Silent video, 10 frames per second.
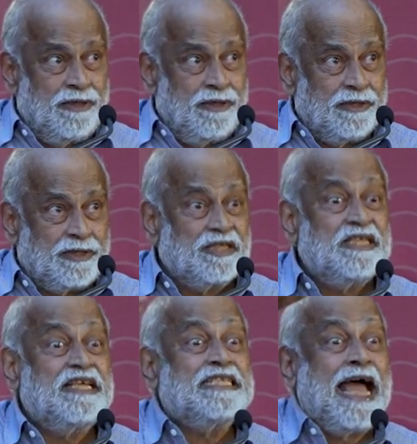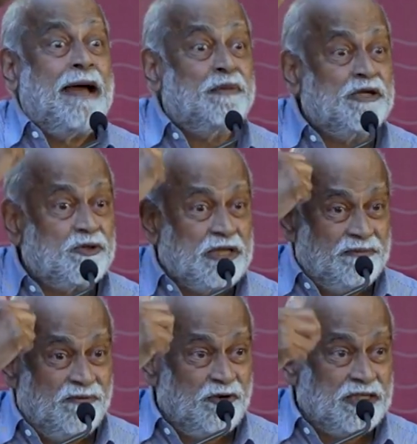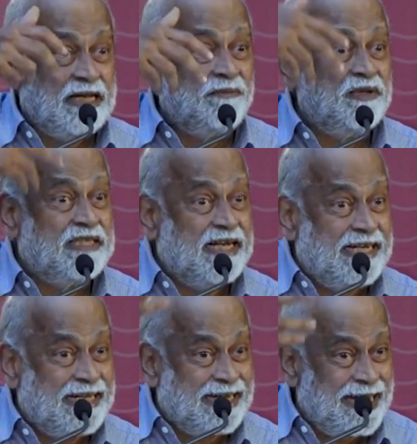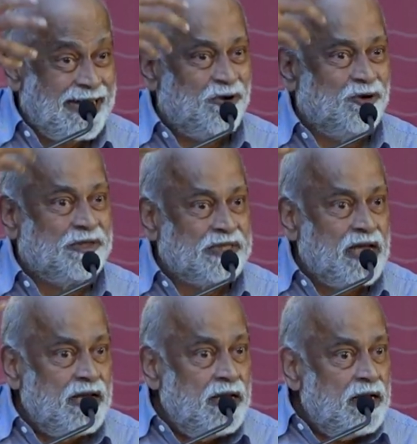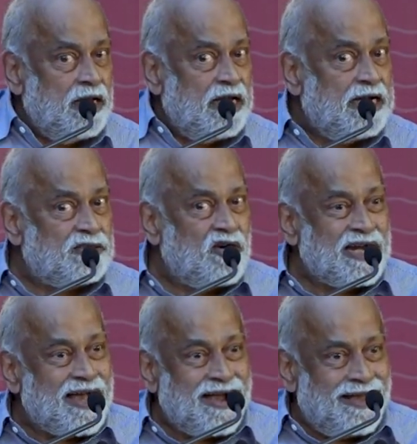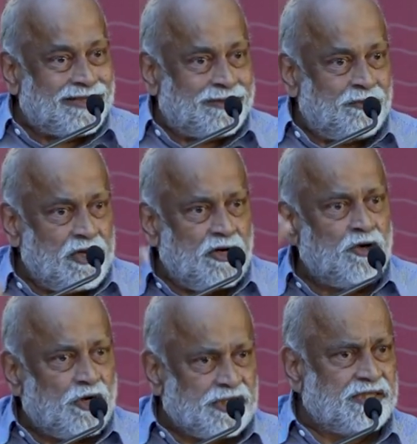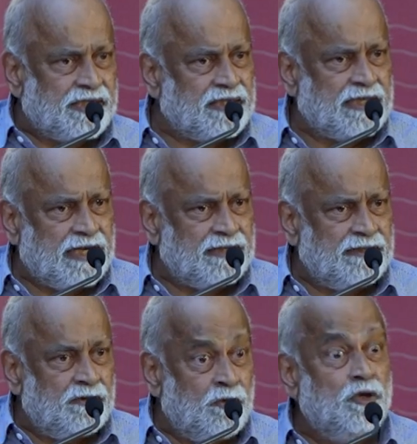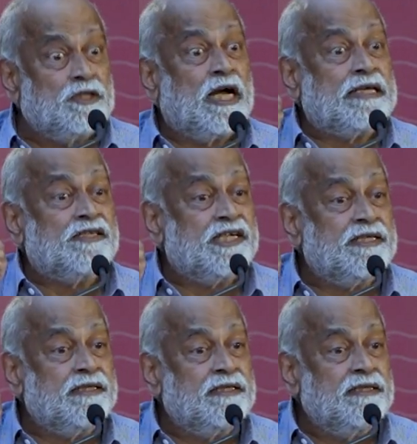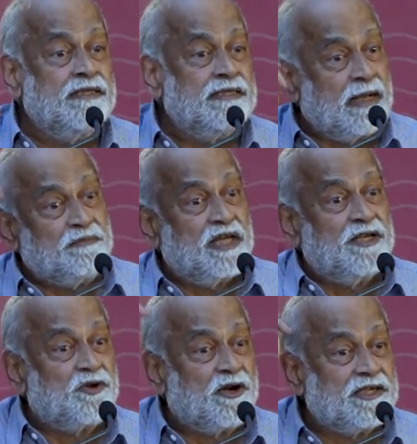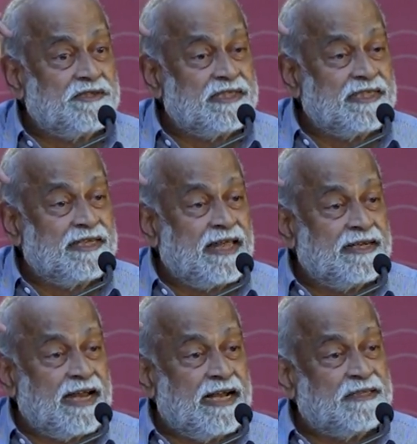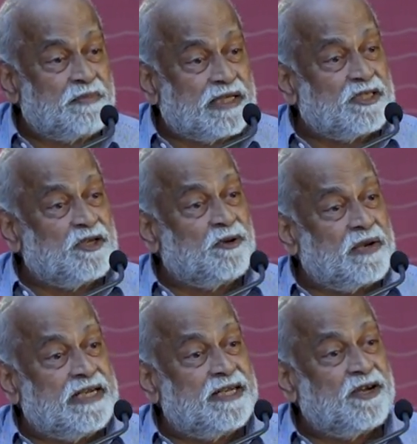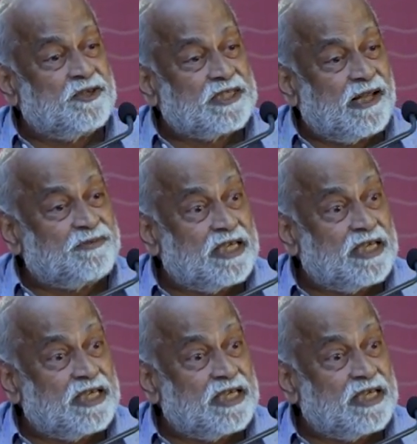certain things happen to them, for example, they decay or it's not us. We are not orchestrating that. Who is orchestrating? Something is orchestrating that, and the picture or painting or sculpture